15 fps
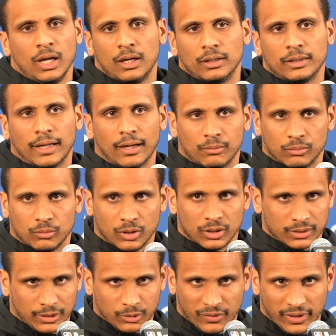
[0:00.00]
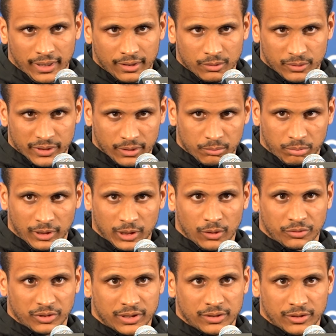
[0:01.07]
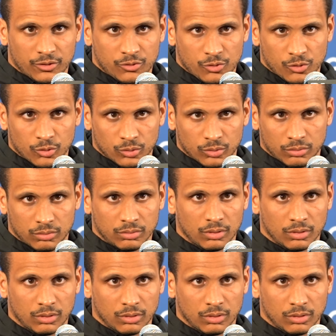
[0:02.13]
Yeah, one, I don't think any win in the playoffs is easy. Two,